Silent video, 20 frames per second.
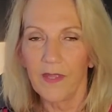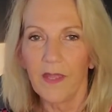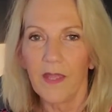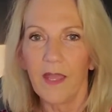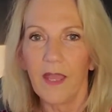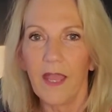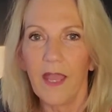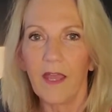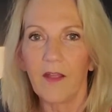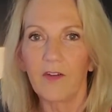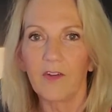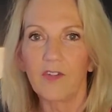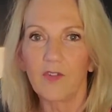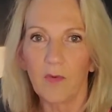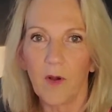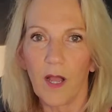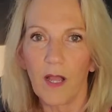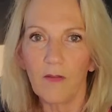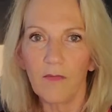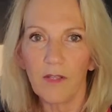and
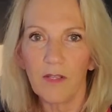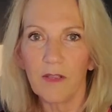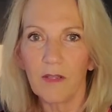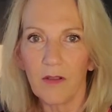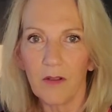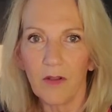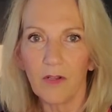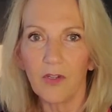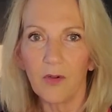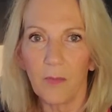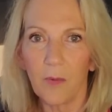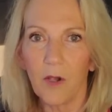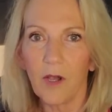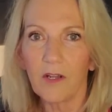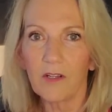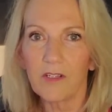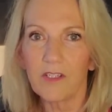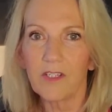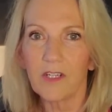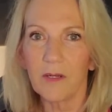driving there, and your
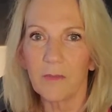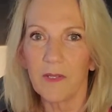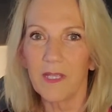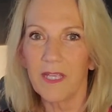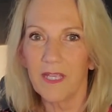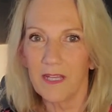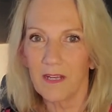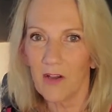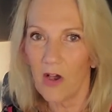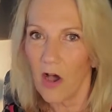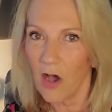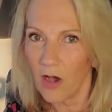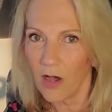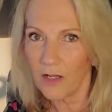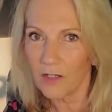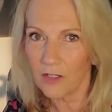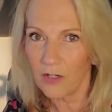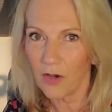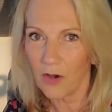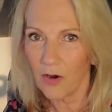product's going to be in a
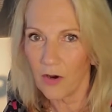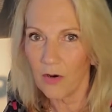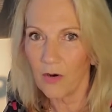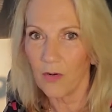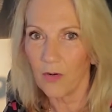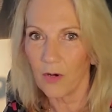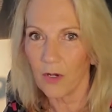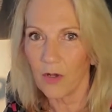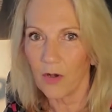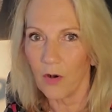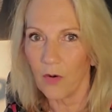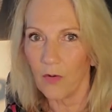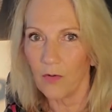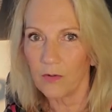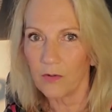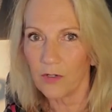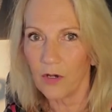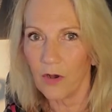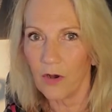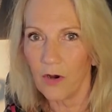hot car or a cold
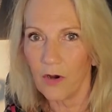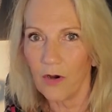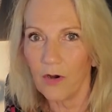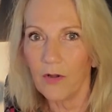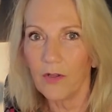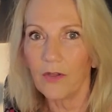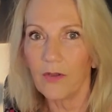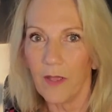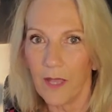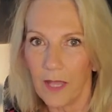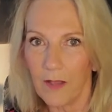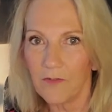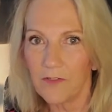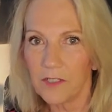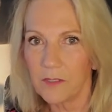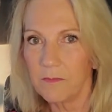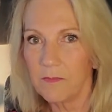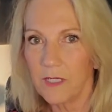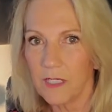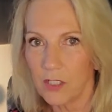car, you have to
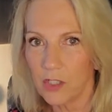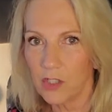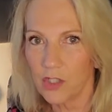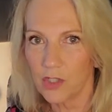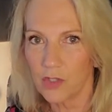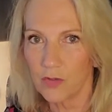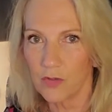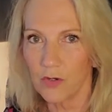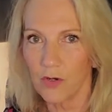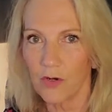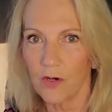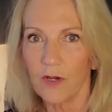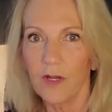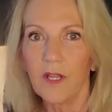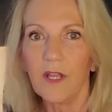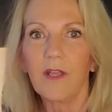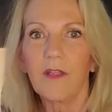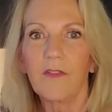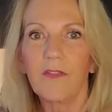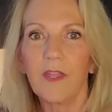make sure
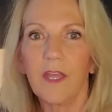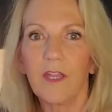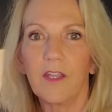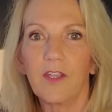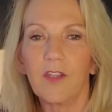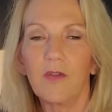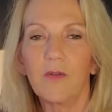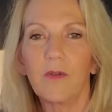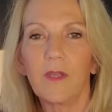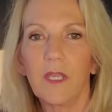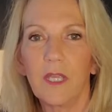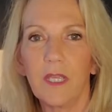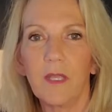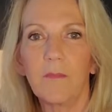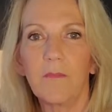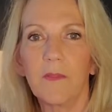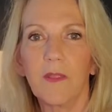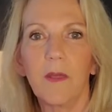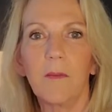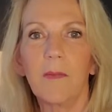that you keep
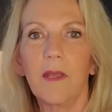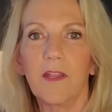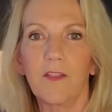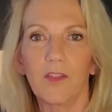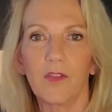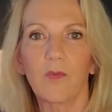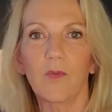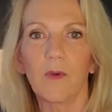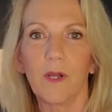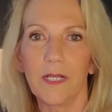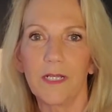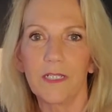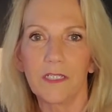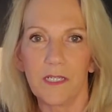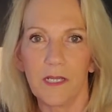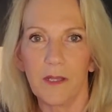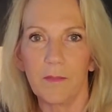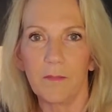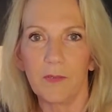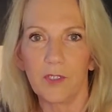them at the right
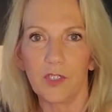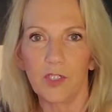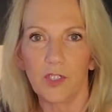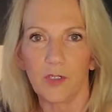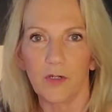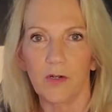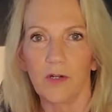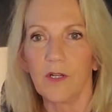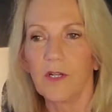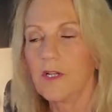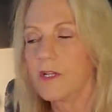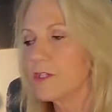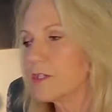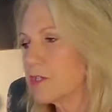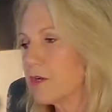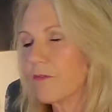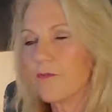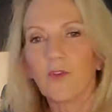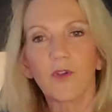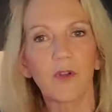temperature. So
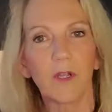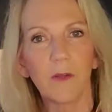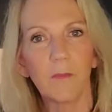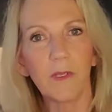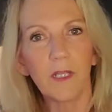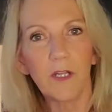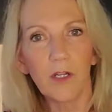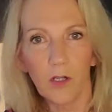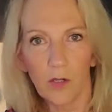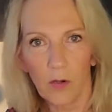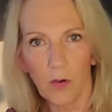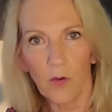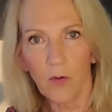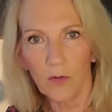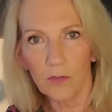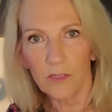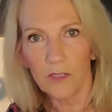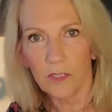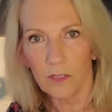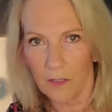if you're going to be in a
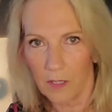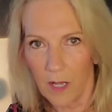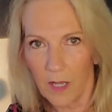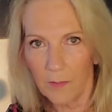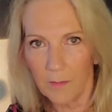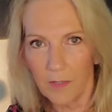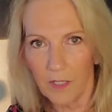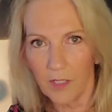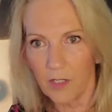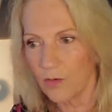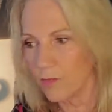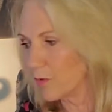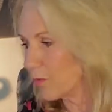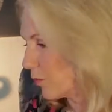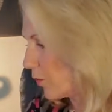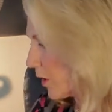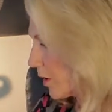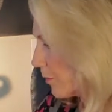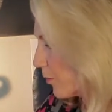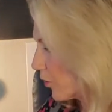cold climate, you would
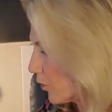want to put a